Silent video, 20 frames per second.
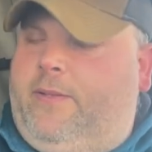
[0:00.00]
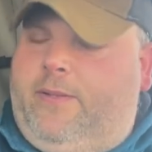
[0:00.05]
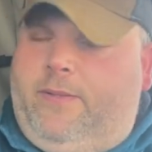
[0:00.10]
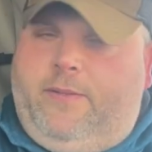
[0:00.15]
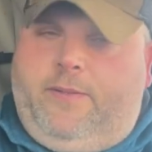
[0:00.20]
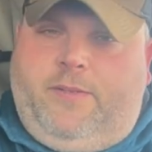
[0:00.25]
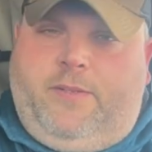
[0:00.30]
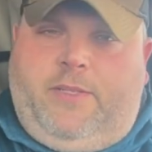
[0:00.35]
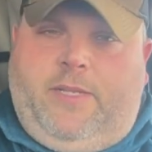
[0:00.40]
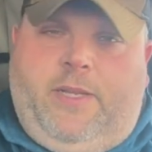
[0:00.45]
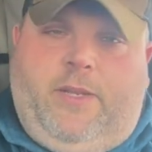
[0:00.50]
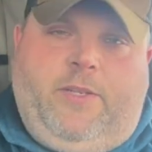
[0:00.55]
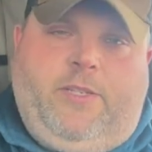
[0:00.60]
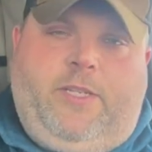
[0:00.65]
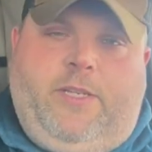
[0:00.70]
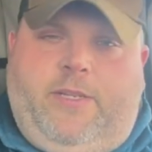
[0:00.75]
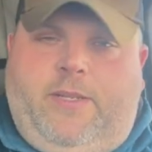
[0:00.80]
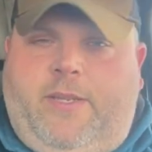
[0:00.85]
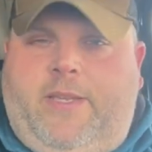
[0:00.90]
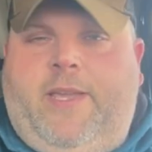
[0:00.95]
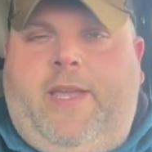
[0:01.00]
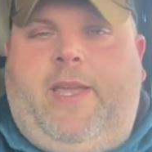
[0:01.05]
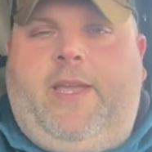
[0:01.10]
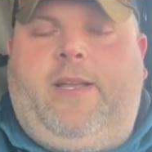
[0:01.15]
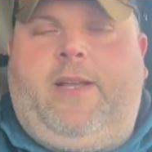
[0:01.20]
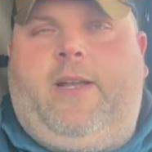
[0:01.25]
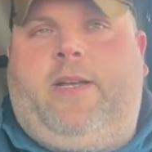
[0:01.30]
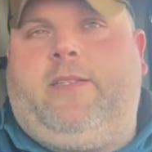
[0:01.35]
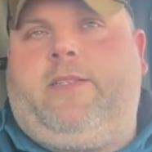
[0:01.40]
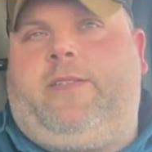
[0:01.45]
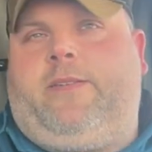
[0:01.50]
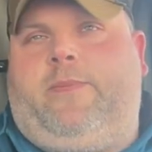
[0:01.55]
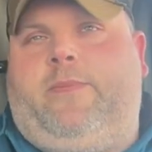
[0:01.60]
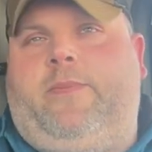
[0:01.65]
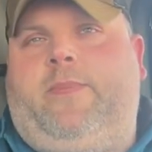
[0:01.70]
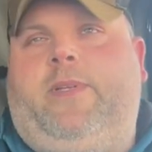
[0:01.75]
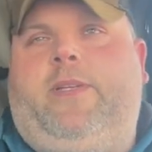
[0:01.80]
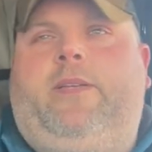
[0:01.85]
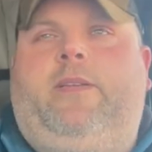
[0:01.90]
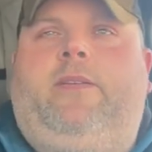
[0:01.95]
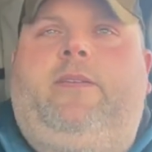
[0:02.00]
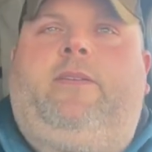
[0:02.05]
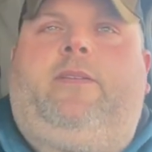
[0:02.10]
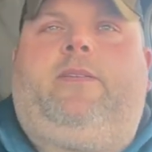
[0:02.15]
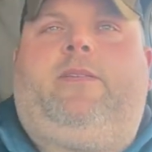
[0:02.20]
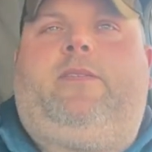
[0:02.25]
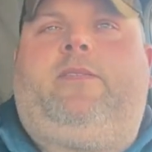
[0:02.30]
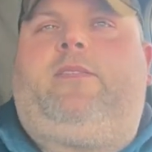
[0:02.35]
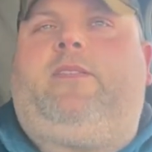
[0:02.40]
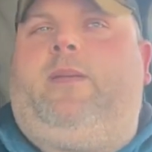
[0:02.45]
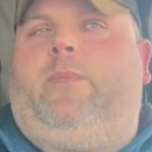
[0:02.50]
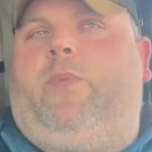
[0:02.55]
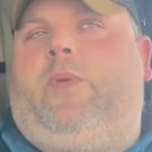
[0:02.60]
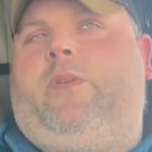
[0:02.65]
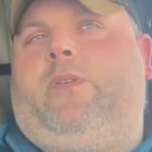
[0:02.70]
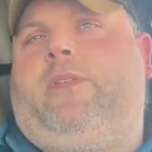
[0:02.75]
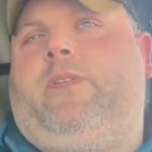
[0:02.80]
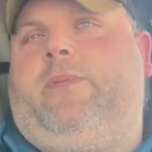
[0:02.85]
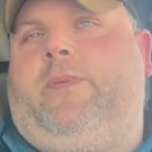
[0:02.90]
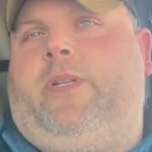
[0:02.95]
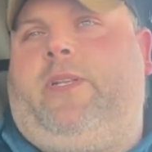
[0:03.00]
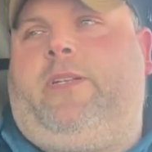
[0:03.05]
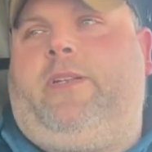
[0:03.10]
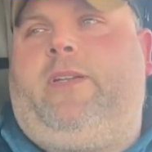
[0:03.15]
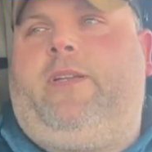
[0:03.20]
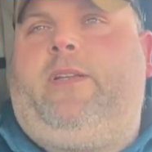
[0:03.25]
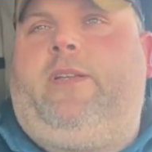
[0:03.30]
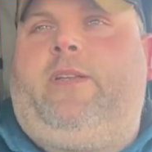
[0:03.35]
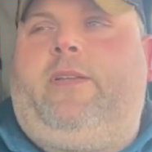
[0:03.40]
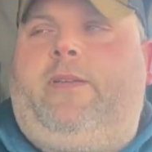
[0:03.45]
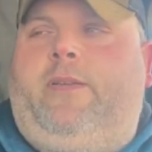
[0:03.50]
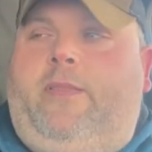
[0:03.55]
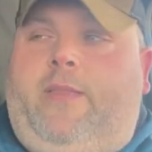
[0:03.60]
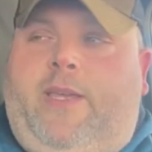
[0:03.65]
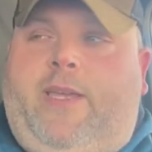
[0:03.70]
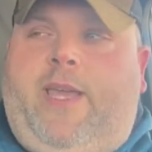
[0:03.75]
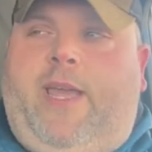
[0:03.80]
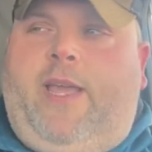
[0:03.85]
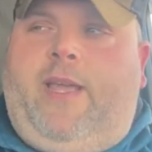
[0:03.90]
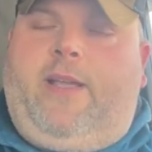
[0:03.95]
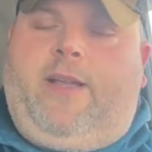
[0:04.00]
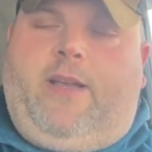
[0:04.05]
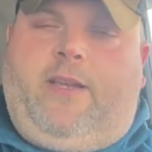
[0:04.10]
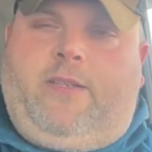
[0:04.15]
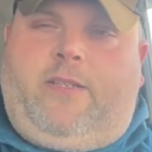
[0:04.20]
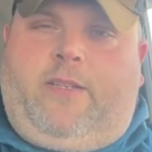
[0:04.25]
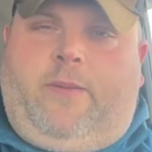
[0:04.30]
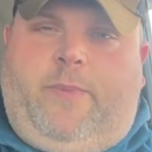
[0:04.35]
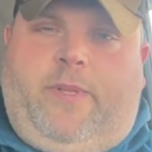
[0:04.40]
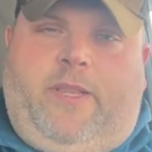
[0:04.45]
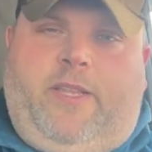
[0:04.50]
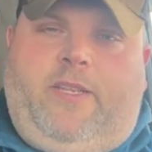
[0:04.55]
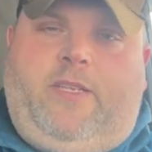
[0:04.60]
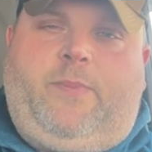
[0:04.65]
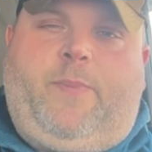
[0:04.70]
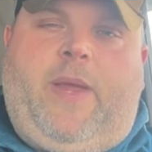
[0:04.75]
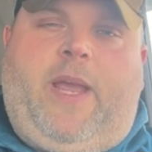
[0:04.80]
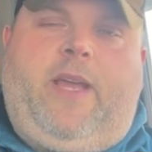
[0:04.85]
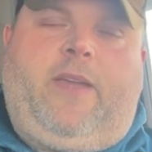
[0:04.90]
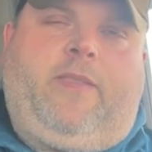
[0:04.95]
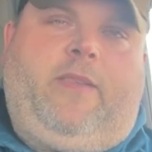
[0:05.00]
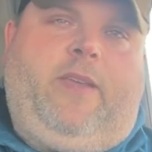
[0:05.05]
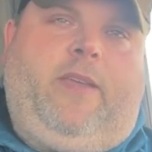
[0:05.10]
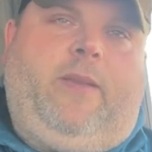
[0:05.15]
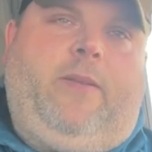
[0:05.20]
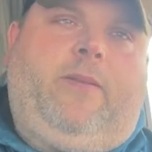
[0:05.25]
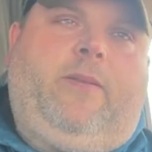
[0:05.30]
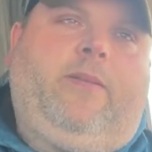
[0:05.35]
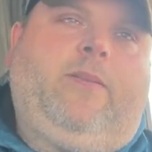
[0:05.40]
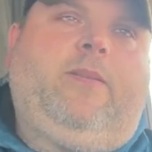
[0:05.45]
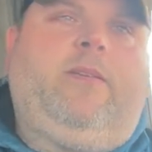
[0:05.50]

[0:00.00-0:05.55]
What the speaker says: Zildjian K custom cymbals, which the K custom, at least back then,